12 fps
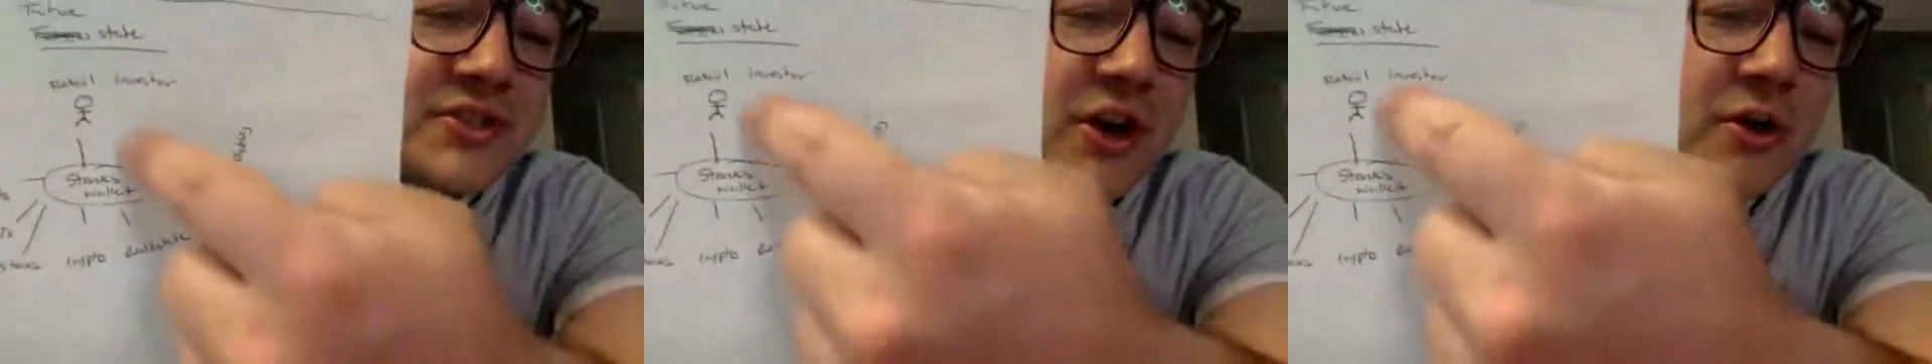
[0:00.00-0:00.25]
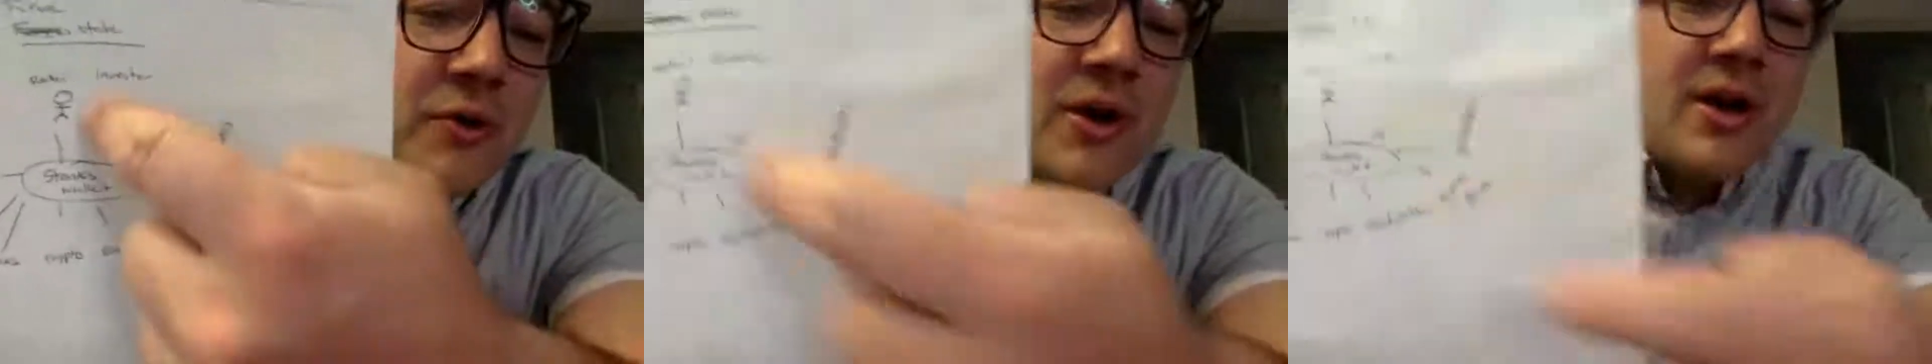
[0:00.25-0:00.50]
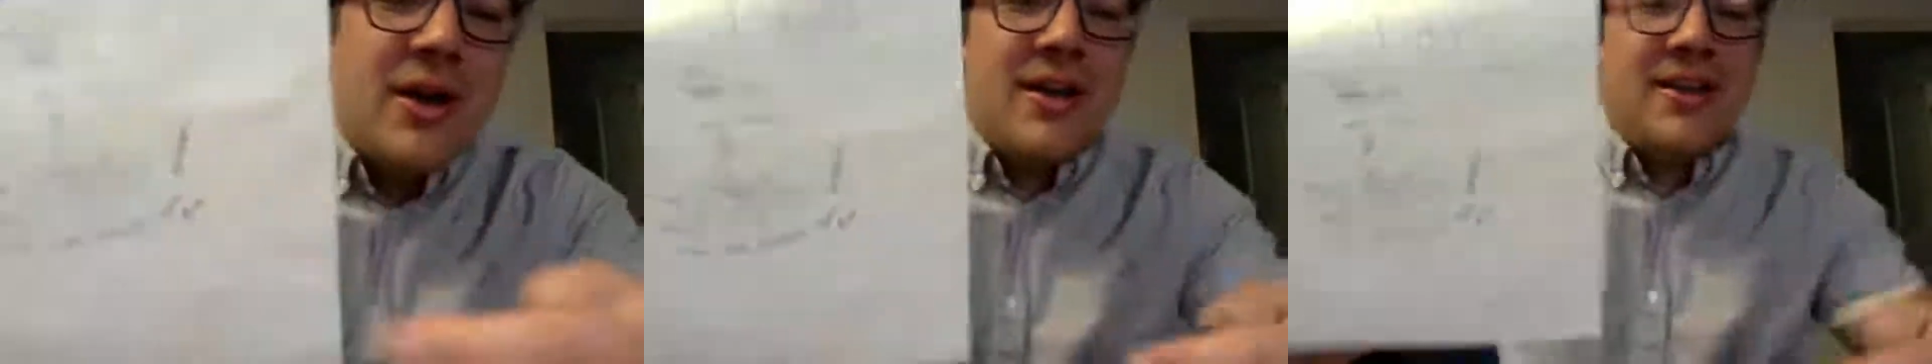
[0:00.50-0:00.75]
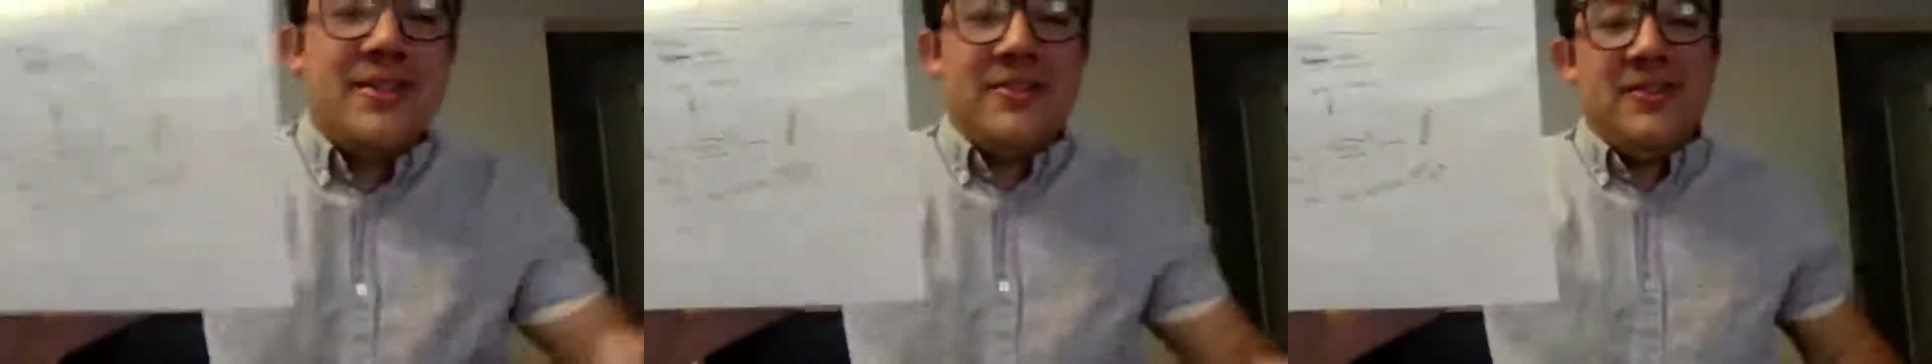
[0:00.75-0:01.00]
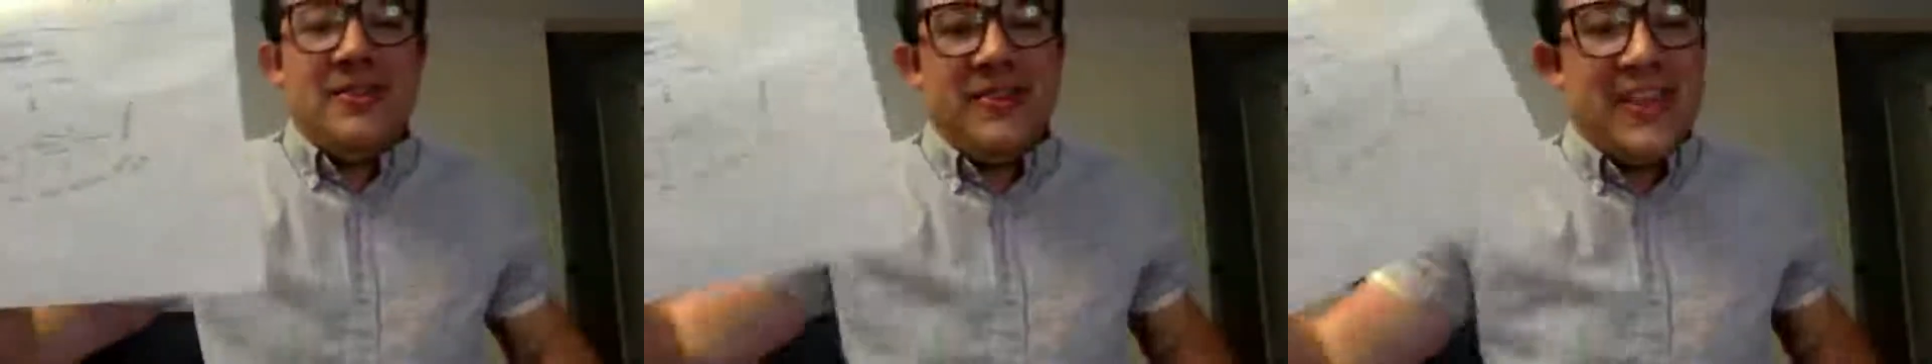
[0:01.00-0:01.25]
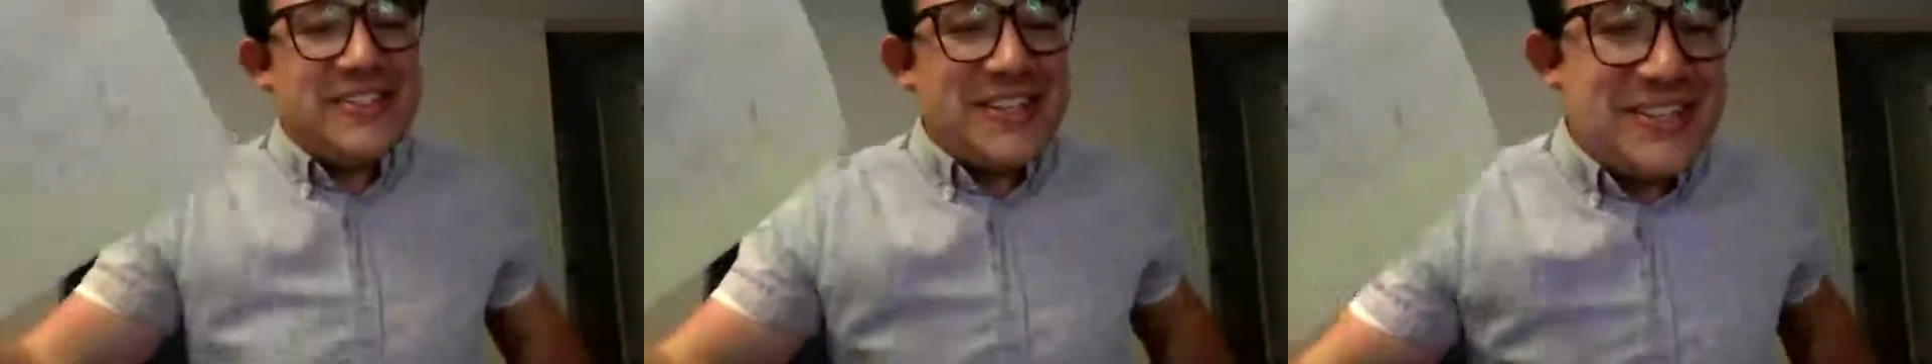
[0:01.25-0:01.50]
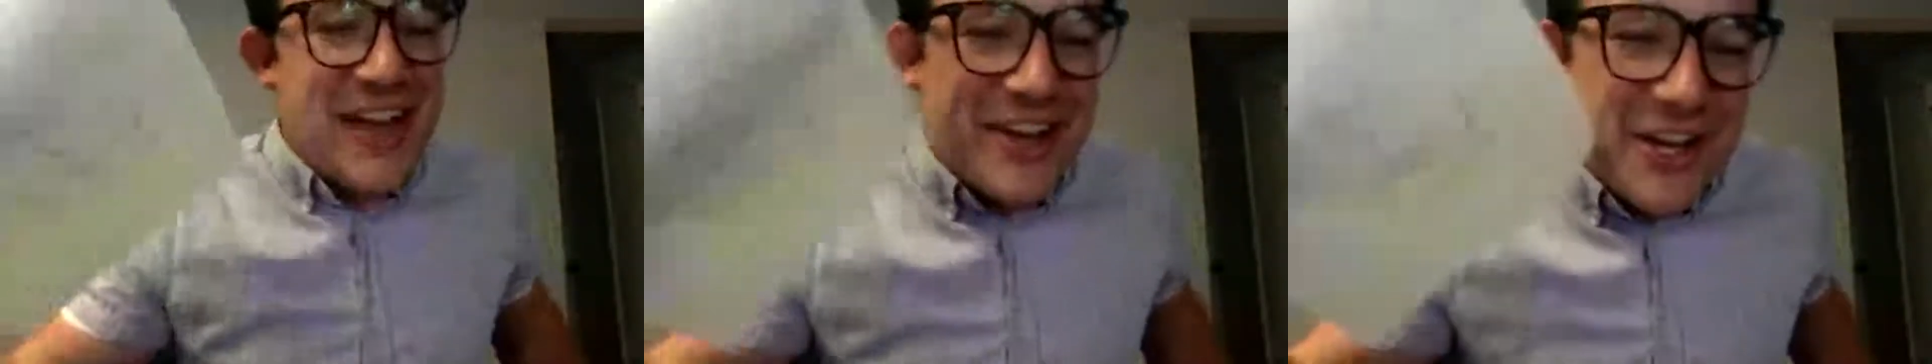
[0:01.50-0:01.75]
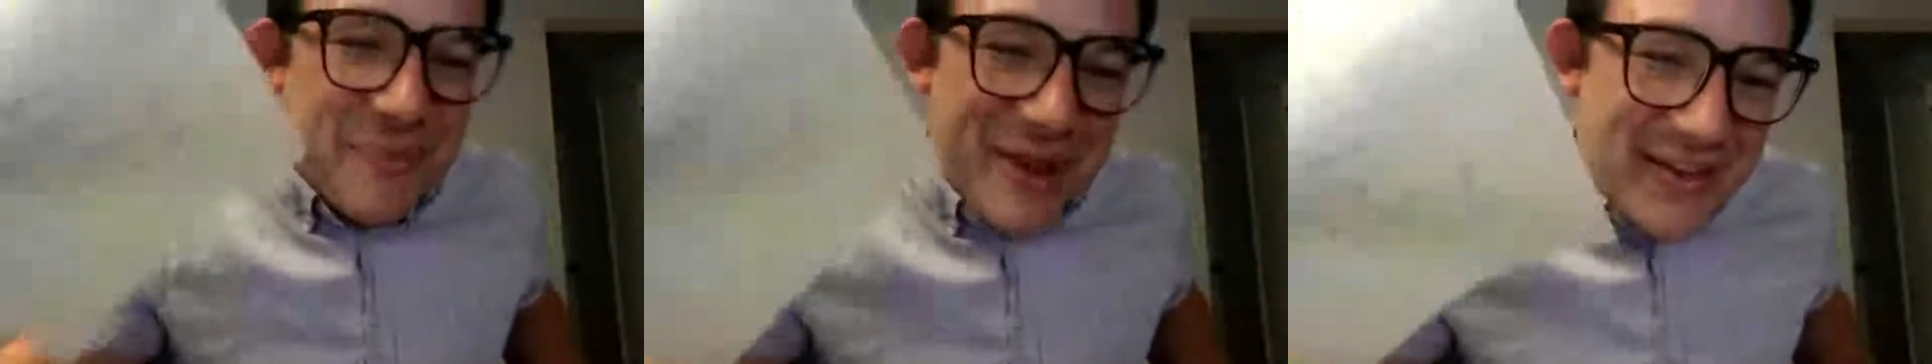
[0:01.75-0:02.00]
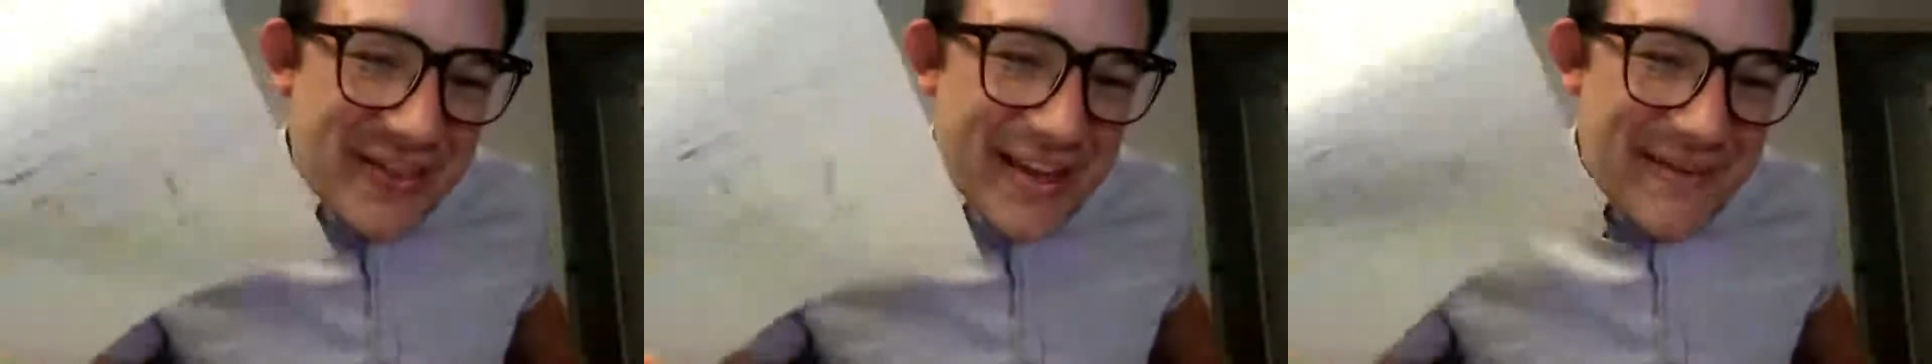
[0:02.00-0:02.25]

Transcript: So this is not going to be on